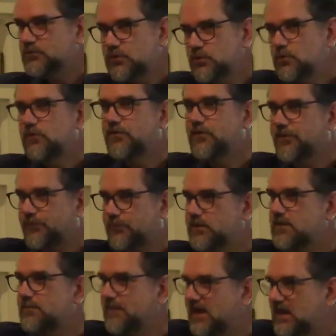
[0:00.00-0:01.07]
of the 3
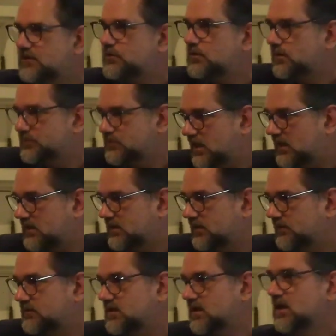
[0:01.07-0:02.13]
major
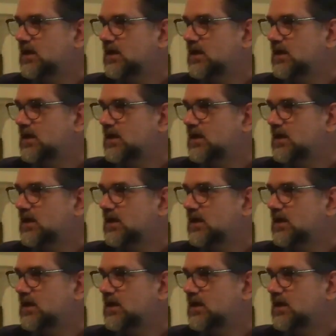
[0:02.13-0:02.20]
objectives